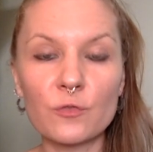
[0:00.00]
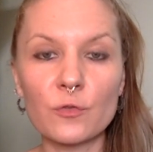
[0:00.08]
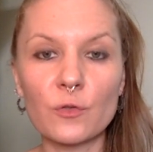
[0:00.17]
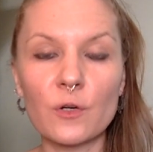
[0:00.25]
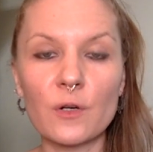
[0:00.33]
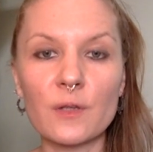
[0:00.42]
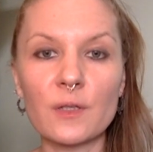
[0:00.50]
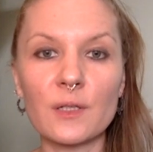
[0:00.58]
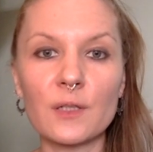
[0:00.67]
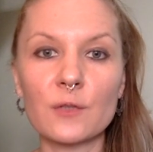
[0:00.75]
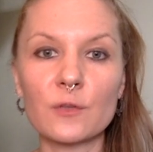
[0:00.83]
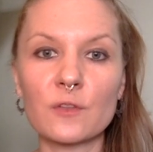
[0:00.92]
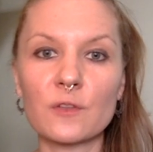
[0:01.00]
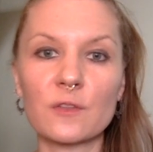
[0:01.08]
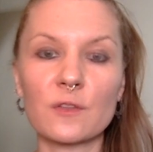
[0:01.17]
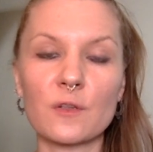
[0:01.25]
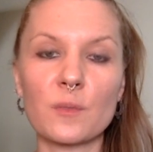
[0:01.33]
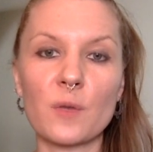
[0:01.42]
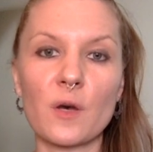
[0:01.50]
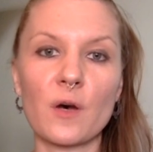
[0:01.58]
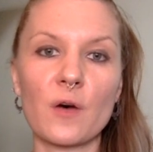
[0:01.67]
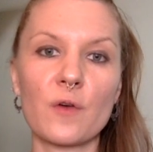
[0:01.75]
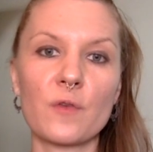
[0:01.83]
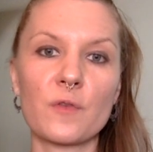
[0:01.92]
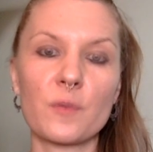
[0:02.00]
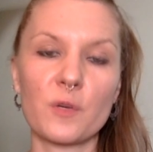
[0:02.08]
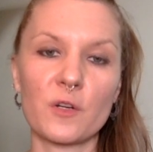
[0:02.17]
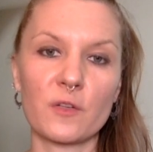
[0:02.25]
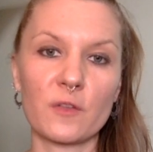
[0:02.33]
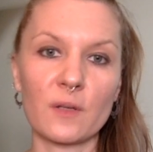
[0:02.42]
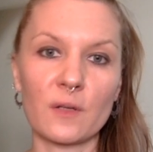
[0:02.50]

for the ecosystem of the person,